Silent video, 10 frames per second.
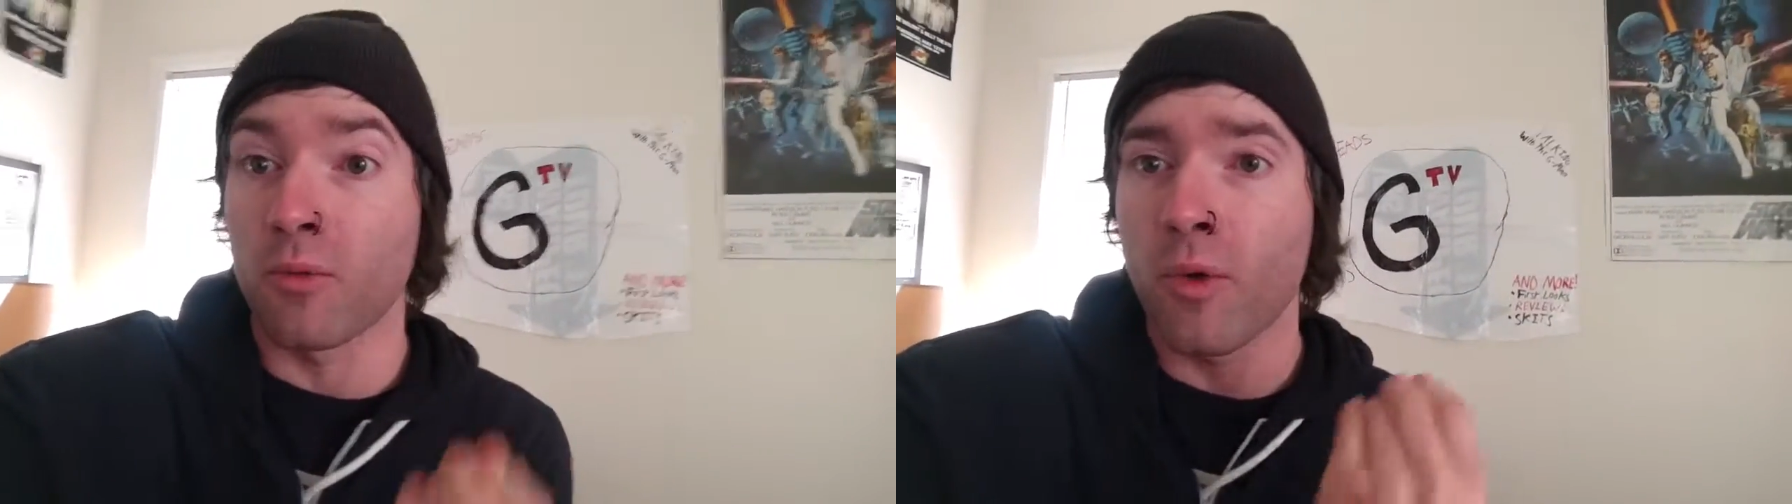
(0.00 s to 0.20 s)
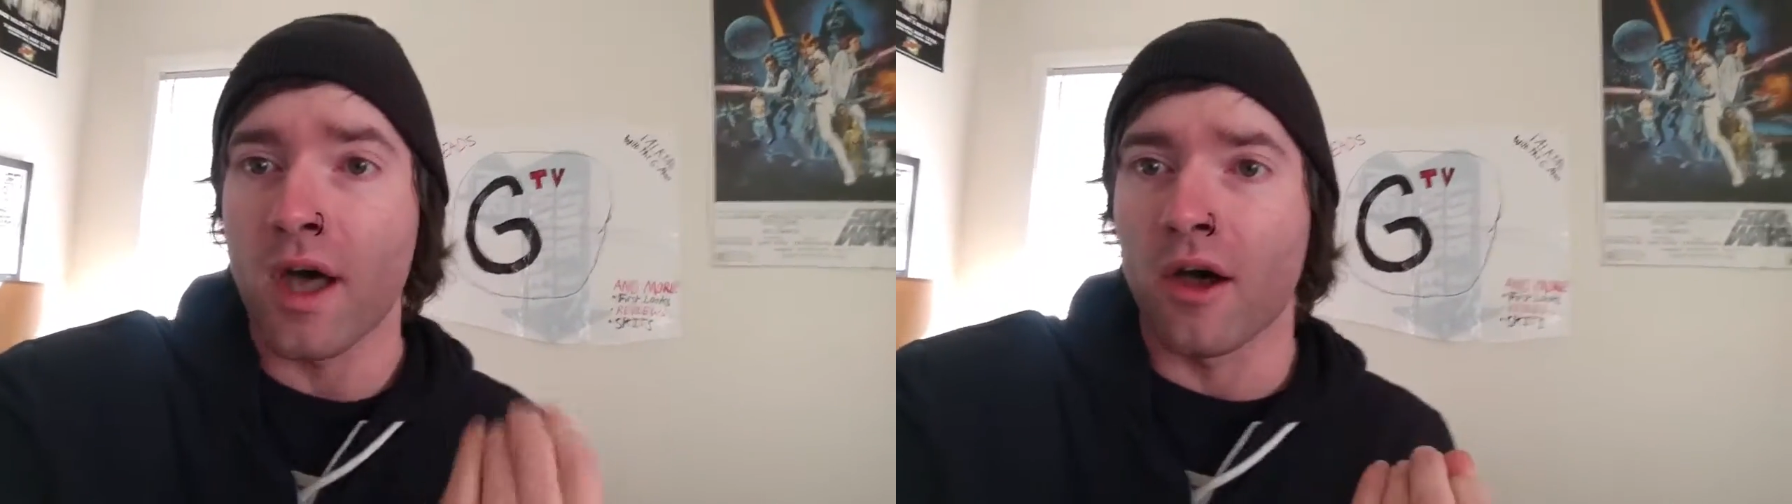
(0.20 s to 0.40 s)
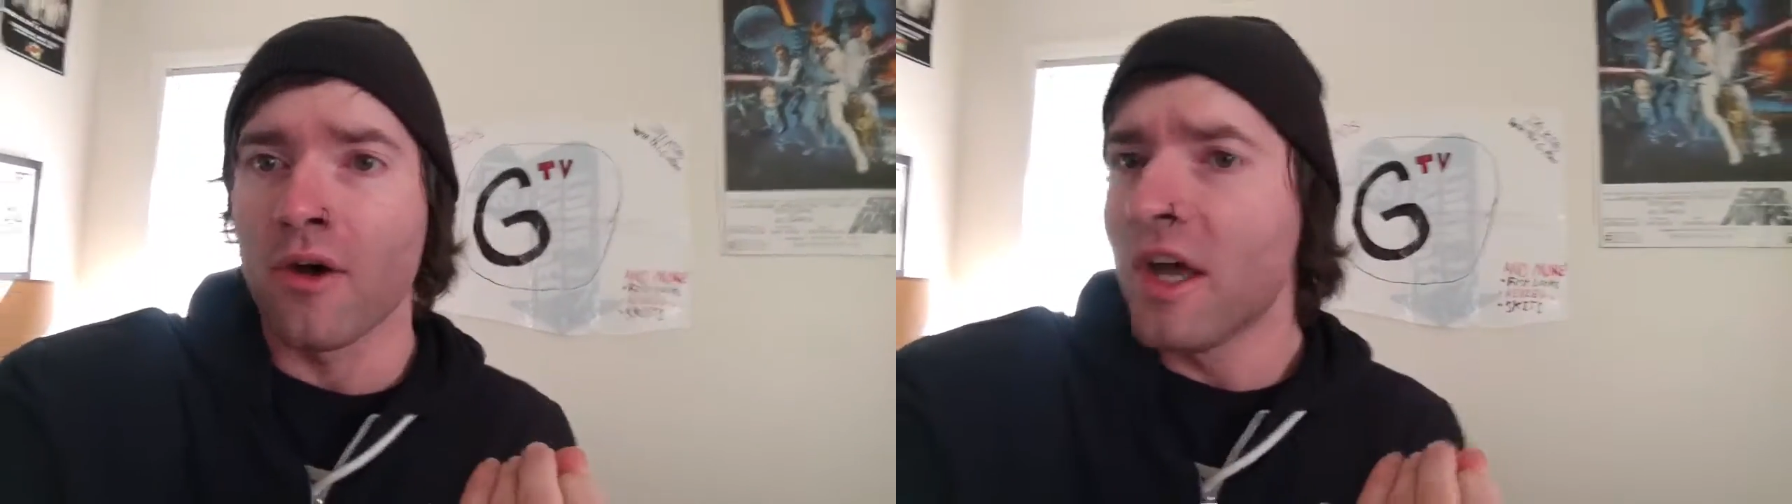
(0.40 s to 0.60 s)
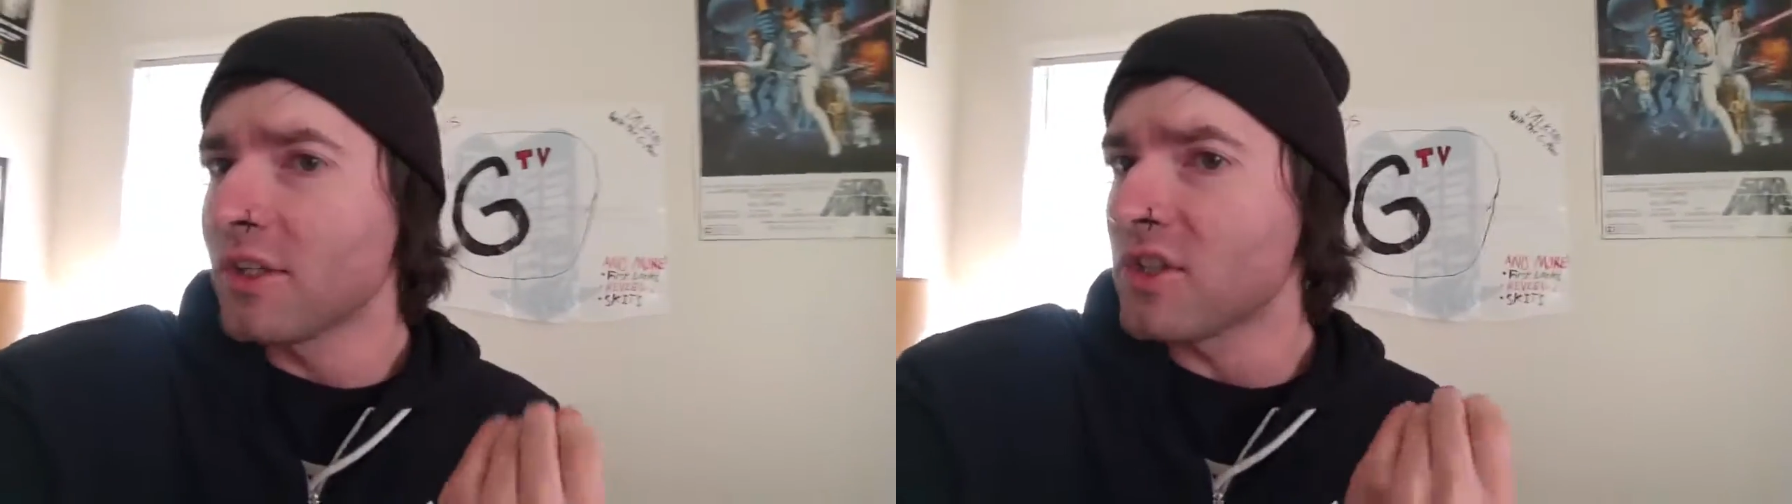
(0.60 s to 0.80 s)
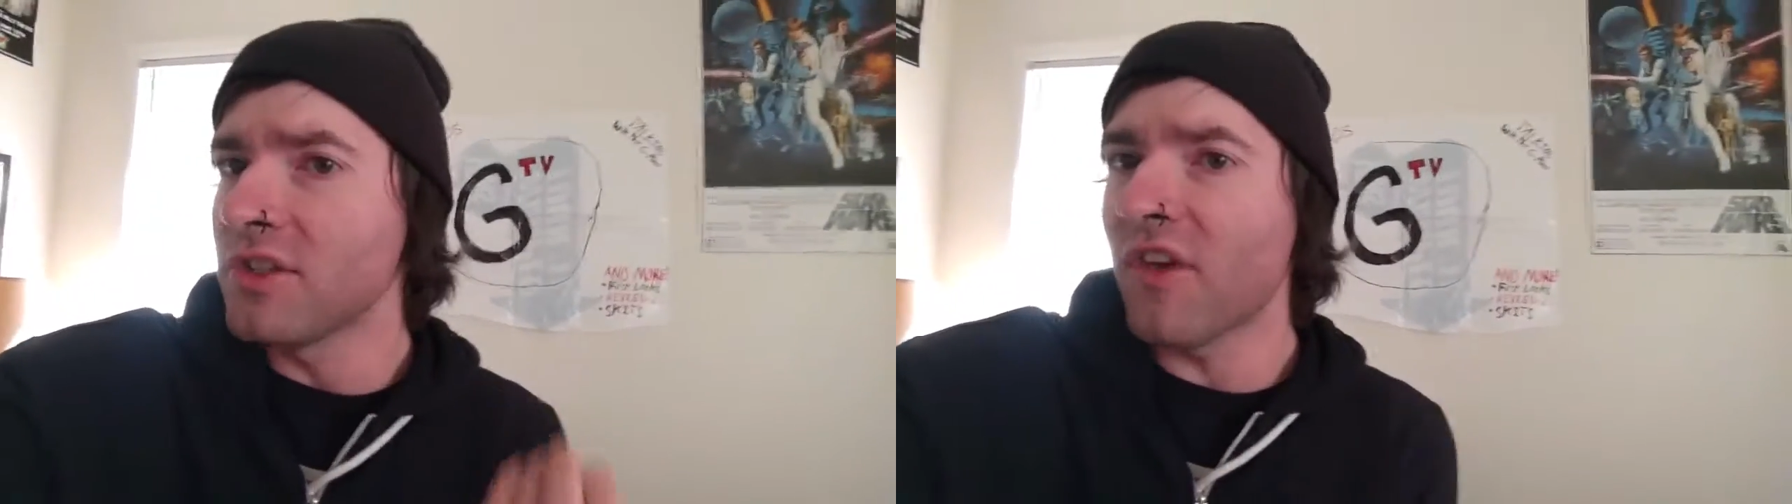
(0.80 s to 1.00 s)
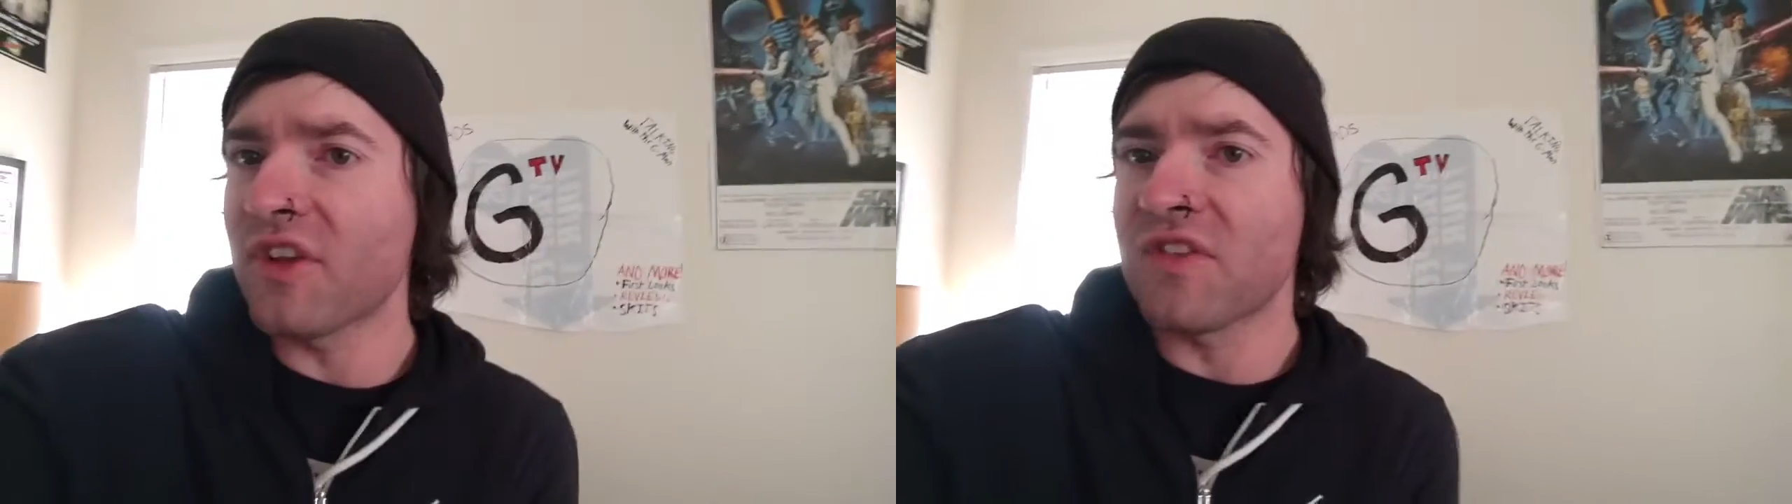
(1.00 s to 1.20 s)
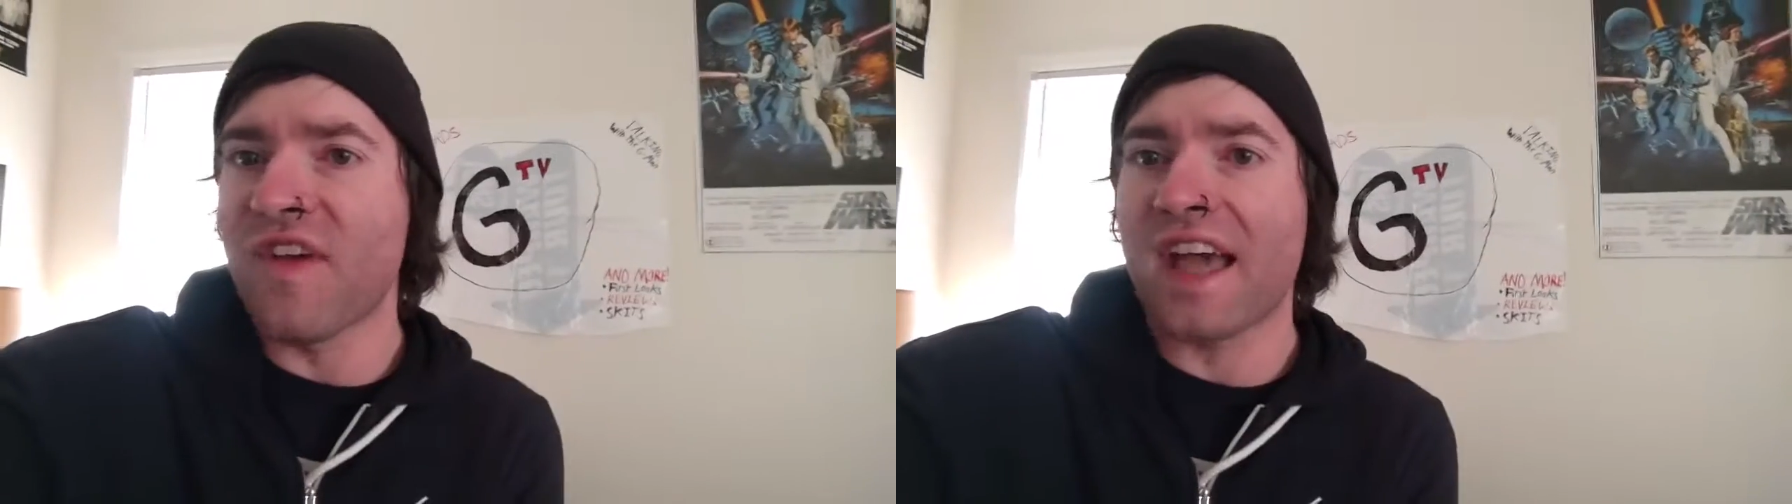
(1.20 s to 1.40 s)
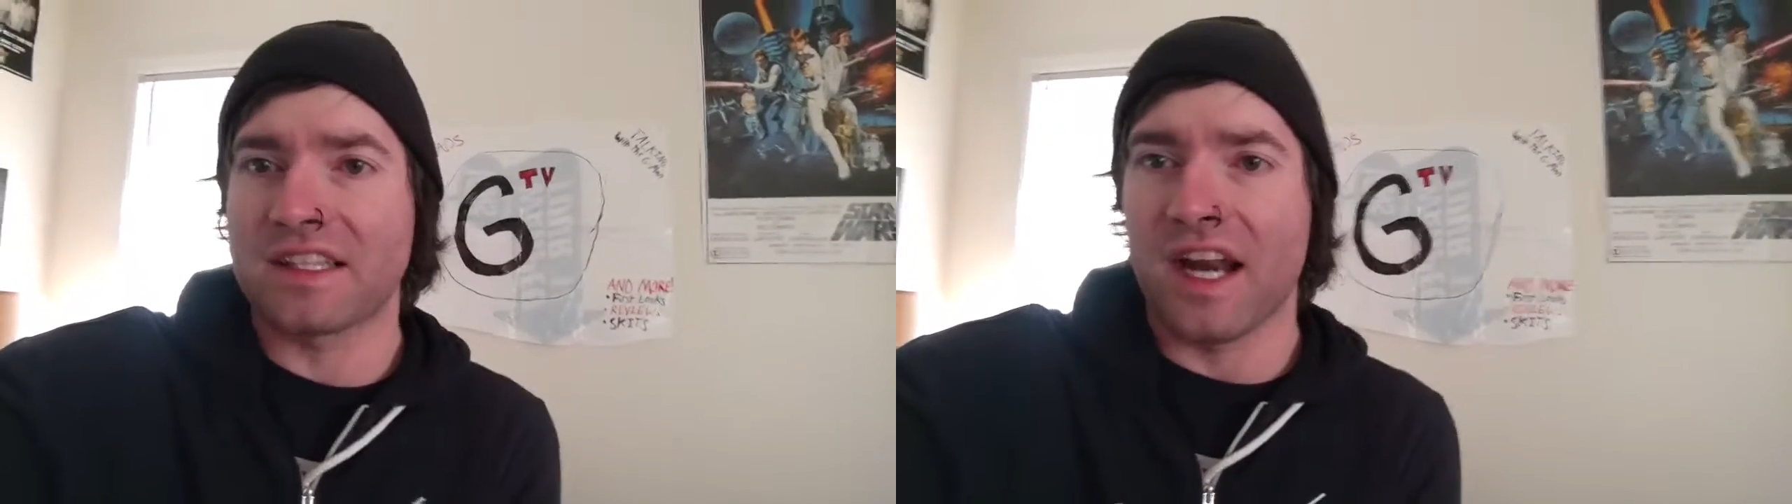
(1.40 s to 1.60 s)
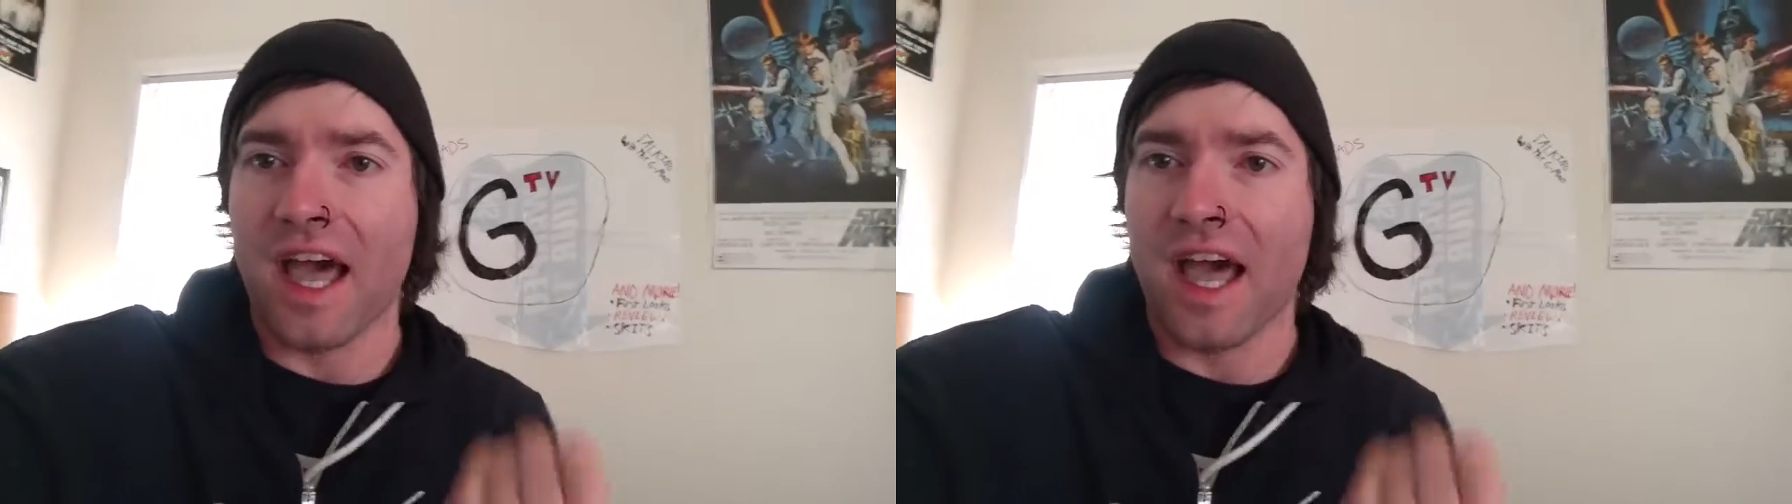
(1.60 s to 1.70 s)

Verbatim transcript: Well, just never the fact that